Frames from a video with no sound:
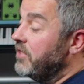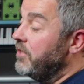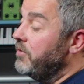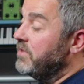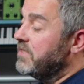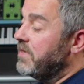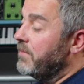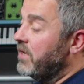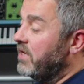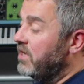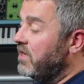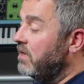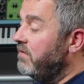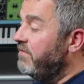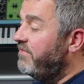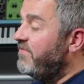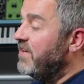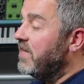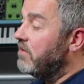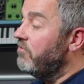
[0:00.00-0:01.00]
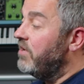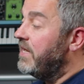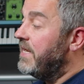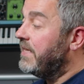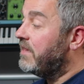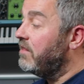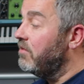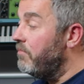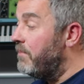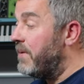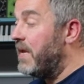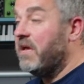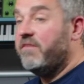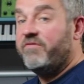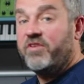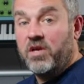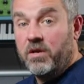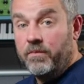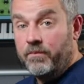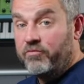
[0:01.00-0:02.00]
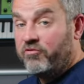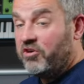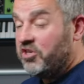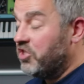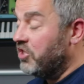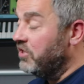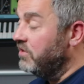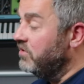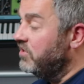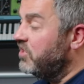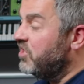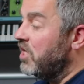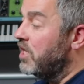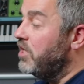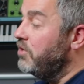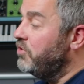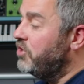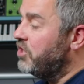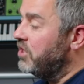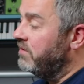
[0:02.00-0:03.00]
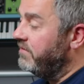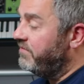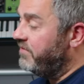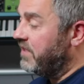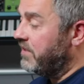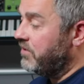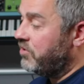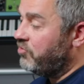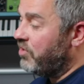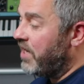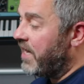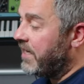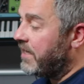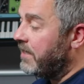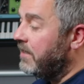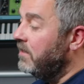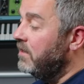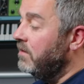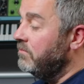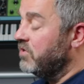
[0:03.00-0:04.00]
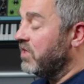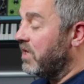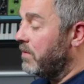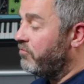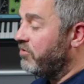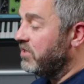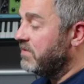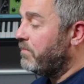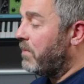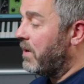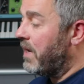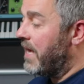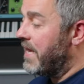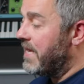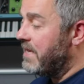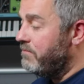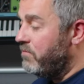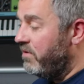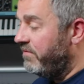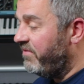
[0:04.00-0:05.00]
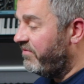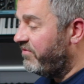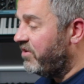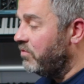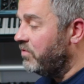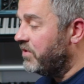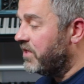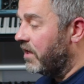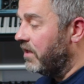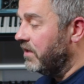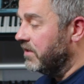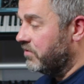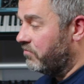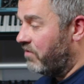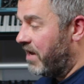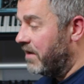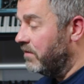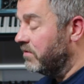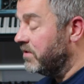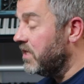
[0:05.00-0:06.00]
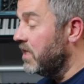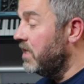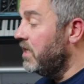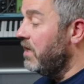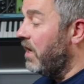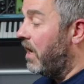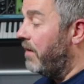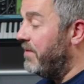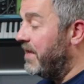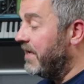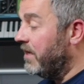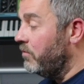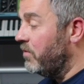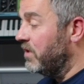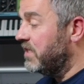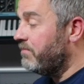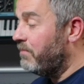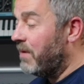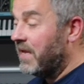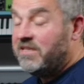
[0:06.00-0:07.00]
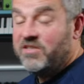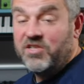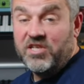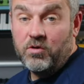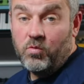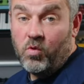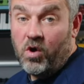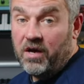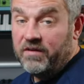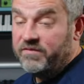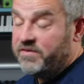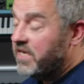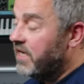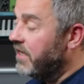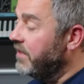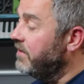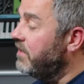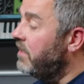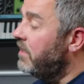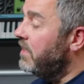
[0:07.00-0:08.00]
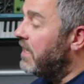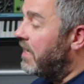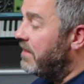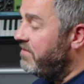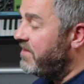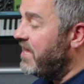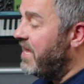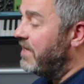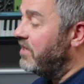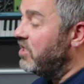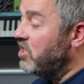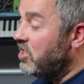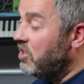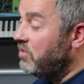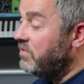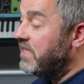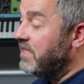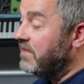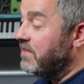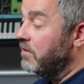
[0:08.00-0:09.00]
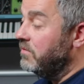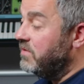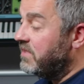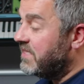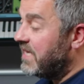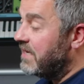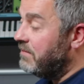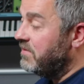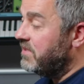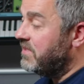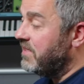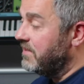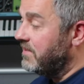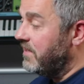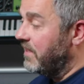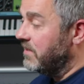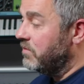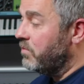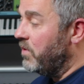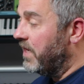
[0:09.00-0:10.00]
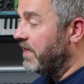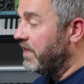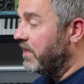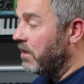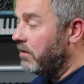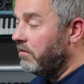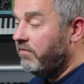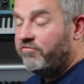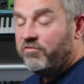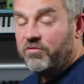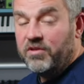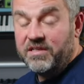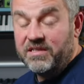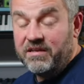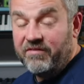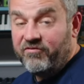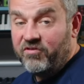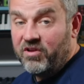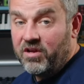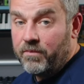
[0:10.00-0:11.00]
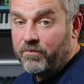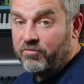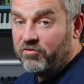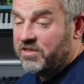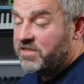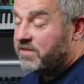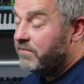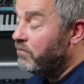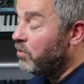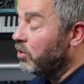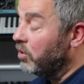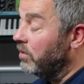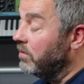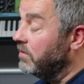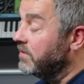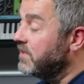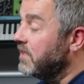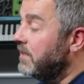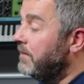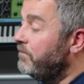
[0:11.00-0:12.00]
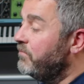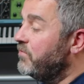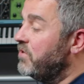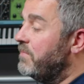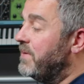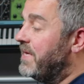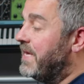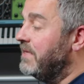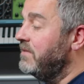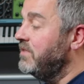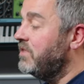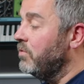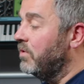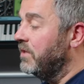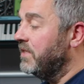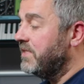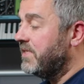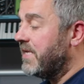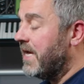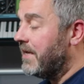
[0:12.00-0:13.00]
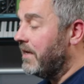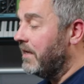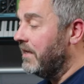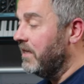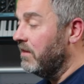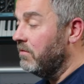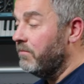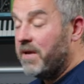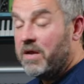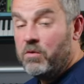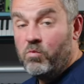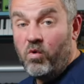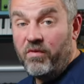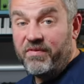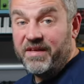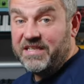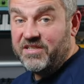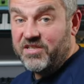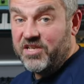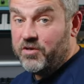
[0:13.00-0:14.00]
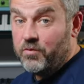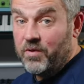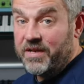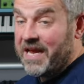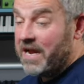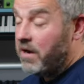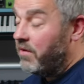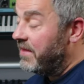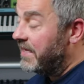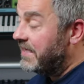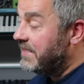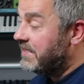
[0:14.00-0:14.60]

do is I'm going to configure a little bit of a compression solution for this track. I'm just going to press play, move a few dials around. I'm then going to explain to you what I've done. And then using those same settings, we're going to go through the different compressor models to begin to understand a little bit what they do and how they